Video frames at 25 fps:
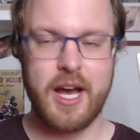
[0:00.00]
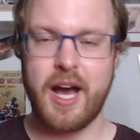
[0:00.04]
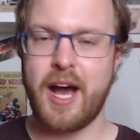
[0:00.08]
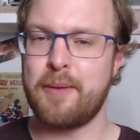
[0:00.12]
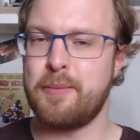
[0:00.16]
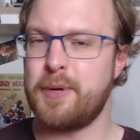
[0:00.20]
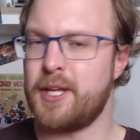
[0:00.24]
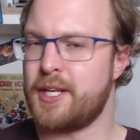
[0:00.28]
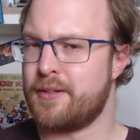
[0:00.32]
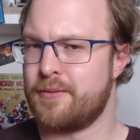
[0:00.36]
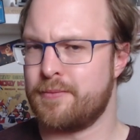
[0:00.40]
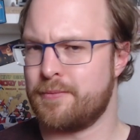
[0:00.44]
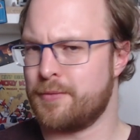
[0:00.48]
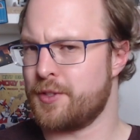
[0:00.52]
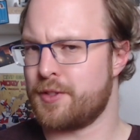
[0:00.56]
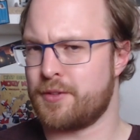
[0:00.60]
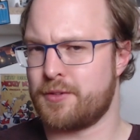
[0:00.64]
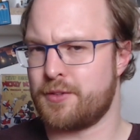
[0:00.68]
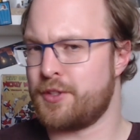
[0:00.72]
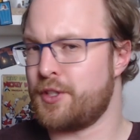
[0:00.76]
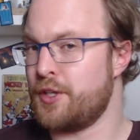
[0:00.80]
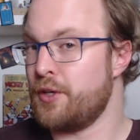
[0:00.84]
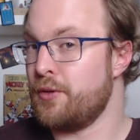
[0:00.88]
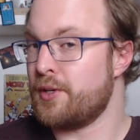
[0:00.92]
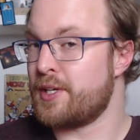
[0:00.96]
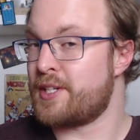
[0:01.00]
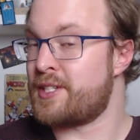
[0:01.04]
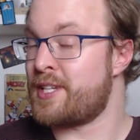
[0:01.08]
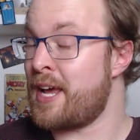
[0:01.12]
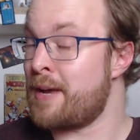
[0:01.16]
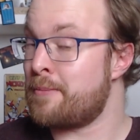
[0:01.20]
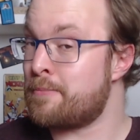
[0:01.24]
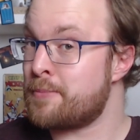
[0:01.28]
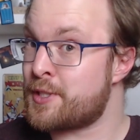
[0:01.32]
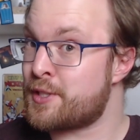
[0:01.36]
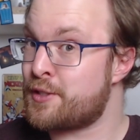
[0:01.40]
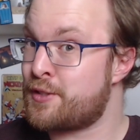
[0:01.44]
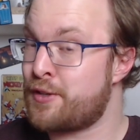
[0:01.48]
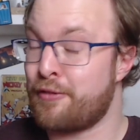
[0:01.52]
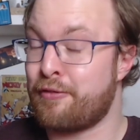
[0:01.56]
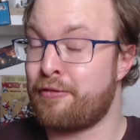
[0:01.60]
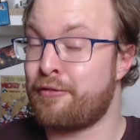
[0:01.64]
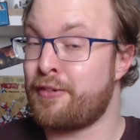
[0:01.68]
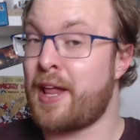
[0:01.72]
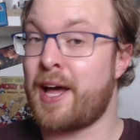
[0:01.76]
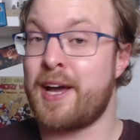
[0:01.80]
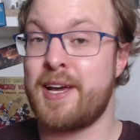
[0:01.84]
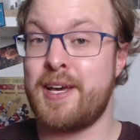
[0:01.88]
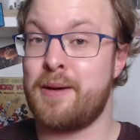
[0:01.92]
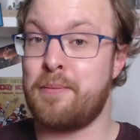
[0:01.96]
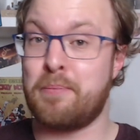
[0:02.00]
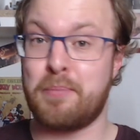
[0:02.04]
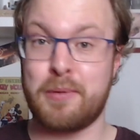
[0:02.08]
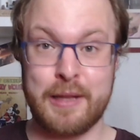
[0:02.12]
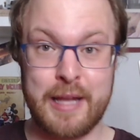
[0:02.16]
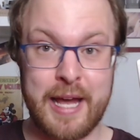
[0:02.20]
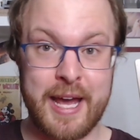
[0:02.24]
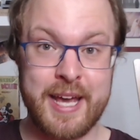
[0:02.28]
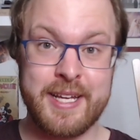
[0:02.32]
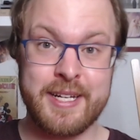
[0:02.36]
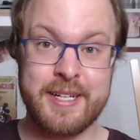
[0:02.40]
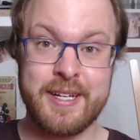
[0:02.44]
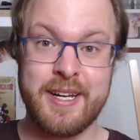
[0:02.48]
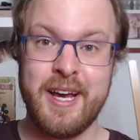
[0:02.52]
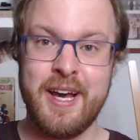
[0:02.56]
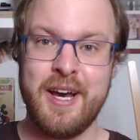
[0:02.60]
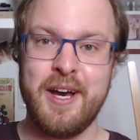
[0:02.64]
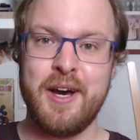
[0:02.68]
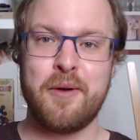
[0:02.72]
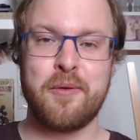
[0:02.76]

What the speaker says: I mean, would you attempt to fly a plane